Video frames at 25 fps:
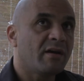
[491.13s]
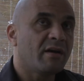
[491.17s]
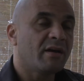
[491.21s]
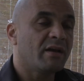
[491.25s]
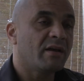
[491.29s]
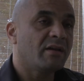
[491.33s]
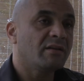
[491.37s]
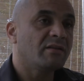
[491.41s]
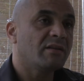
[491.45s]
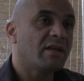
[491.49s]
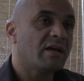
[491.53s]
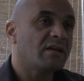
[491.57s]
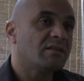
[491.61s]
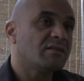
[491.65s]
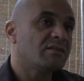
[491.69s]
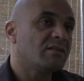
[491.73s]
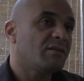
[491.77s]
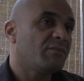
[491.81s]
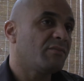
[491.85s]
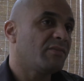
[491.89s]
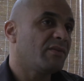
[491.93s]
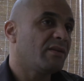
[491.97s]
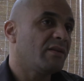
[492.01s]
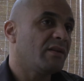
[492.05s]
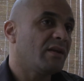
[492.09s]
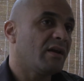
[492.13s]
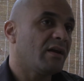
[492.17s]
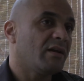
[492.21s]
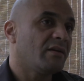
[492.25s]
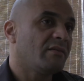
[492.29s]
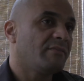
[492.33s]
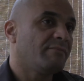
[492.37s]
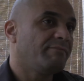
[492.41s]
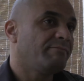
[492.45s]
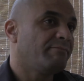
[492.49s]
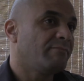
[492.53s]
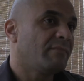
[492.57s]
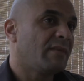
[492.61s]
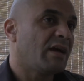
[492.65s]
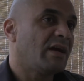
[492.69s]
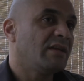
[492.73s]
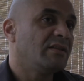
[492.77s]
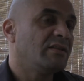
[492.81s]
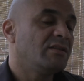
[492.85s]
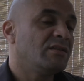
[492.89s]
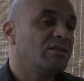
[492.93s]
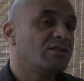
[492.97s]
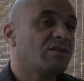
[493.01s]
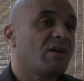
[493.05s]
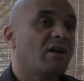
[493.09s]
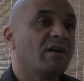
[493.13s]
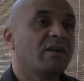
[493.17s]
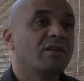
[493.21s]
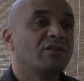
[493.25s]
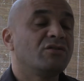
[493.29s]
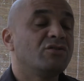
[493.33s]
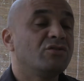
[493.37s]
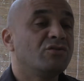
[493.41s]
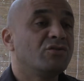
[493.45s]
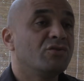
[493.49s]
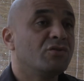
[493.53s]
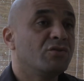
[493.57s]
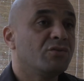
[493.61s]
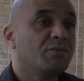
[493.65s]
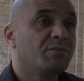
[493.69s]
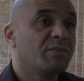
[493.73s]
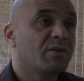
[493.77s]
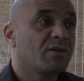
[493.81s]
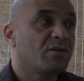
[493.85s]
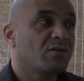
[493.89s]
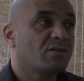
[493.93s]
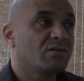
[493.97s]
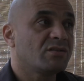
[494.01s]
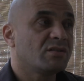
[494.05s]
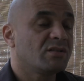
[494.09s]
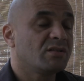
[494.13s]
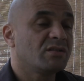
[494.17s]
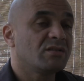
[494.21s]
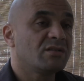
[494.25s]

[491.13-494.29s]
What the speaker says: and that's something that I decided to do because